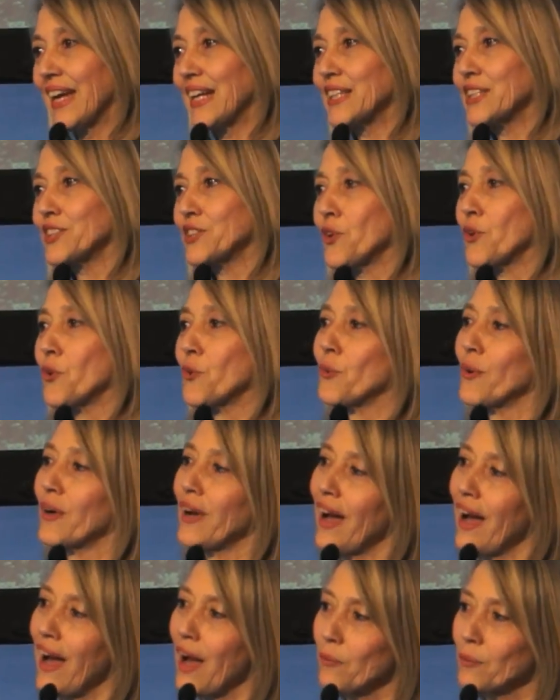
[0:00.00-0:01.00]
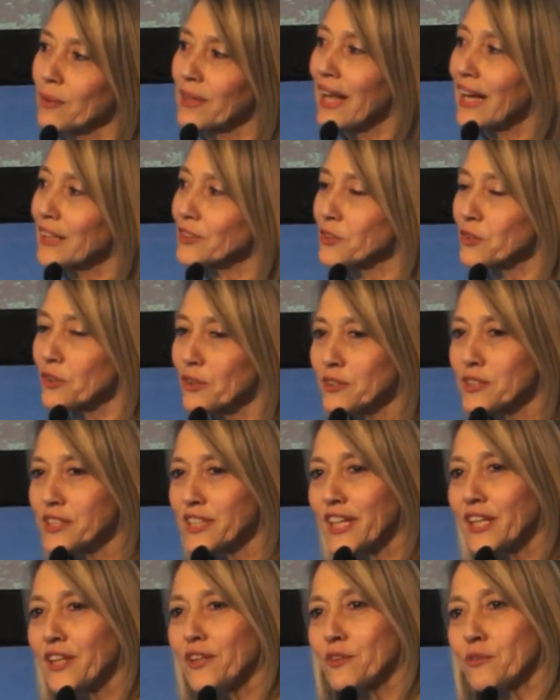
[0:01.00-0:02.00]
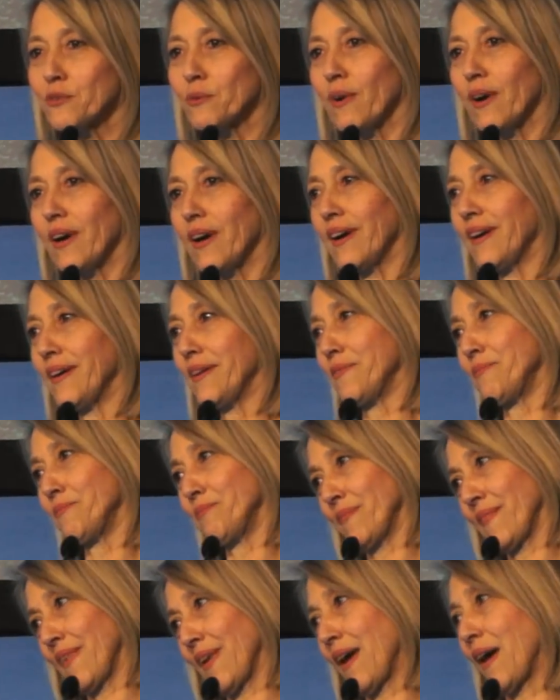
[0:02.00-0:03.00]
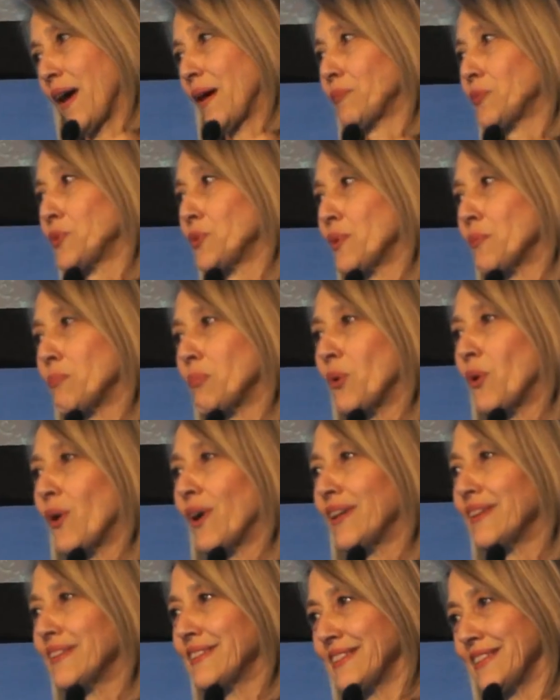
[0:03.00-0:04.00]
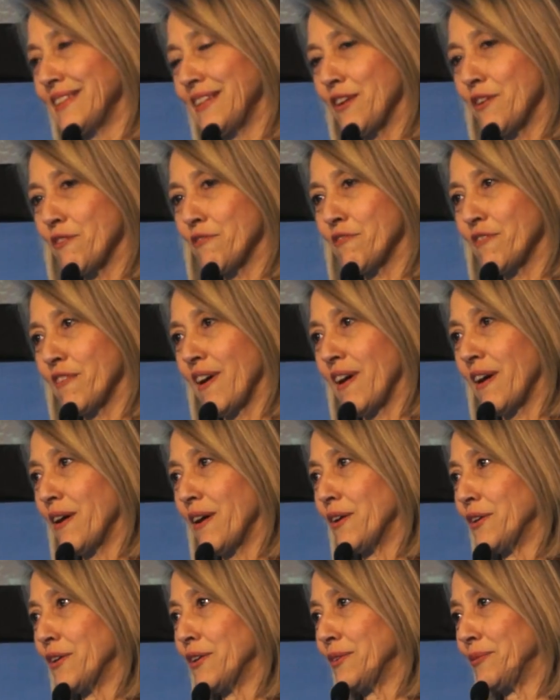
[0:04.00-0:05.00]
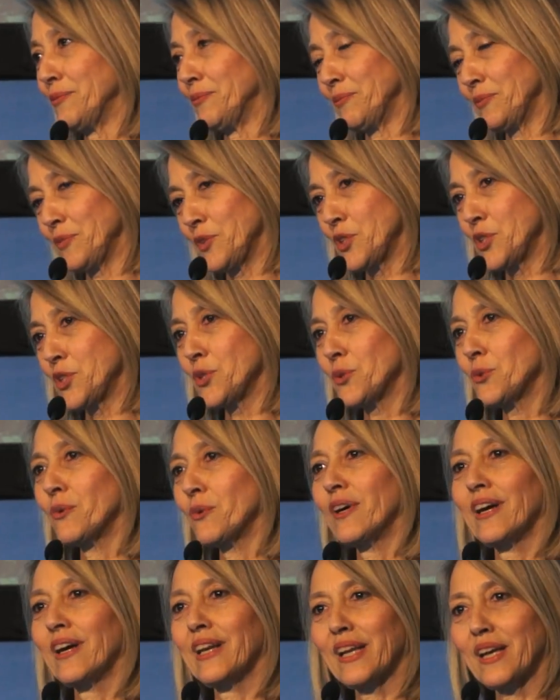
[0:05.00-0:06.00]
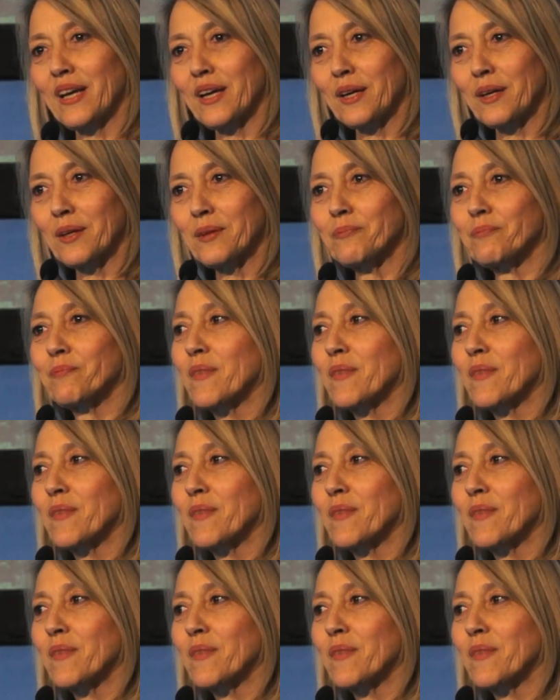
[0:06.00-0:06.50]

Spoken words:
So I would like to continue up to the point of our two earlier